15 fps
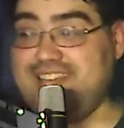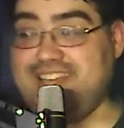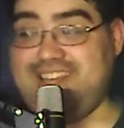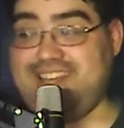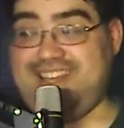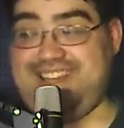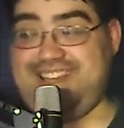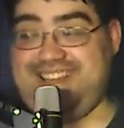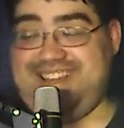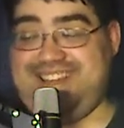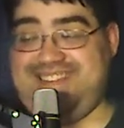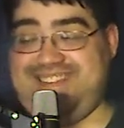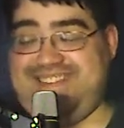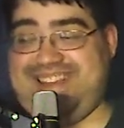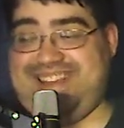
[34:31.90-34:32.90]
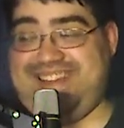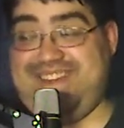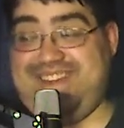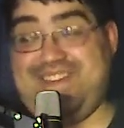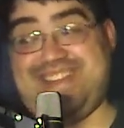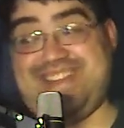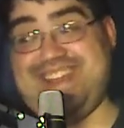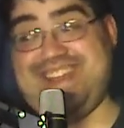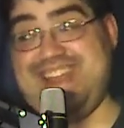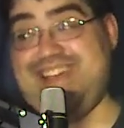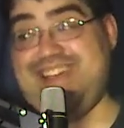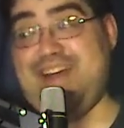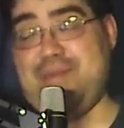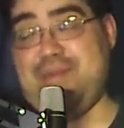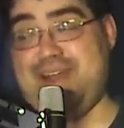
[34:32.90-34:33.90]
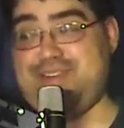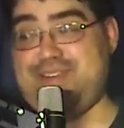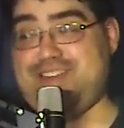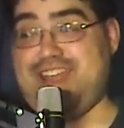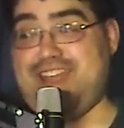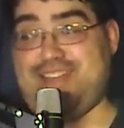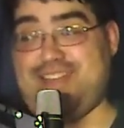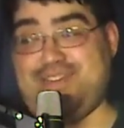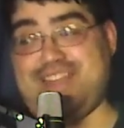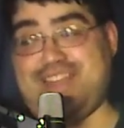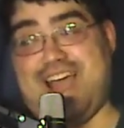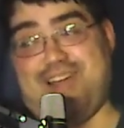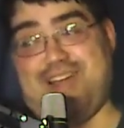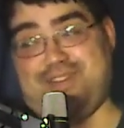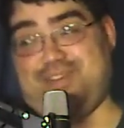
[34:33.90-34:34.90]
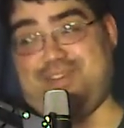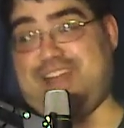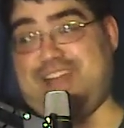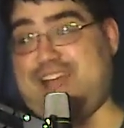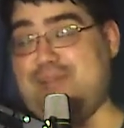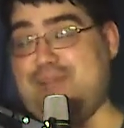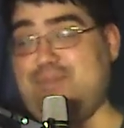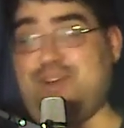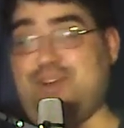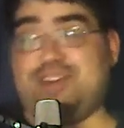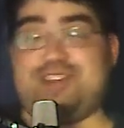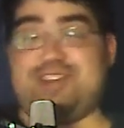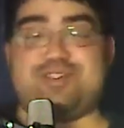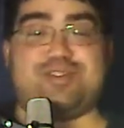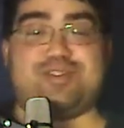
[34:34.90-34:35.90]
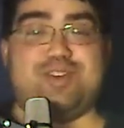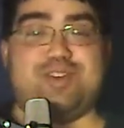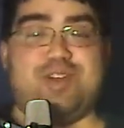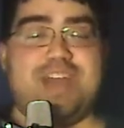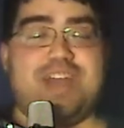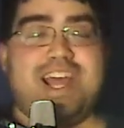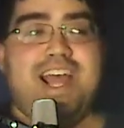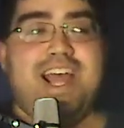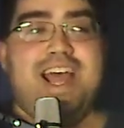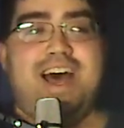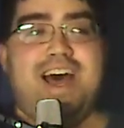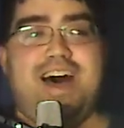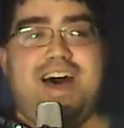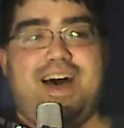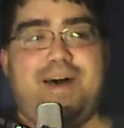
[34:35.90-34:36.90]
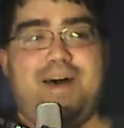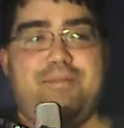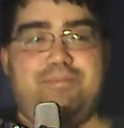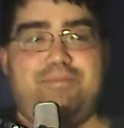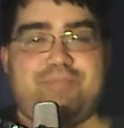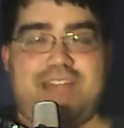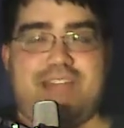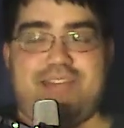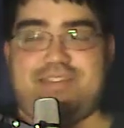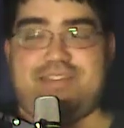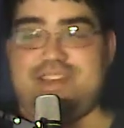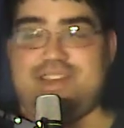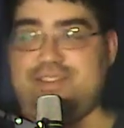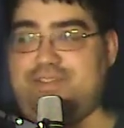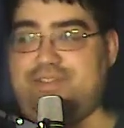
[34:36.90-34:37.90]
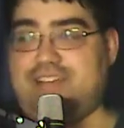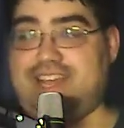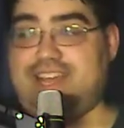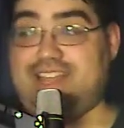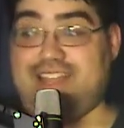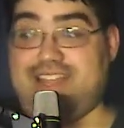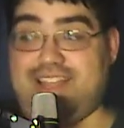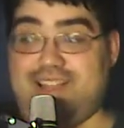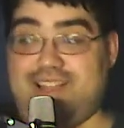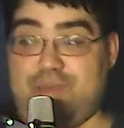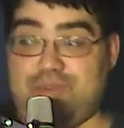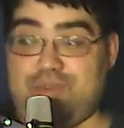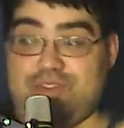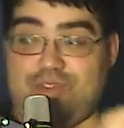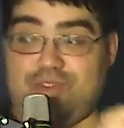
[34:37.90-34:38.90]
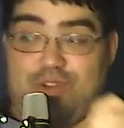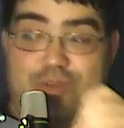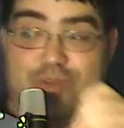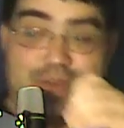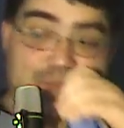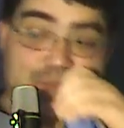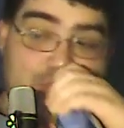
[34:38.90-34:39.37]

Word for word: if it's an eel, I might have a chance. If it's a housefly, I'm royally screwed. Um, I've seen the fly. That, that that was disturbing.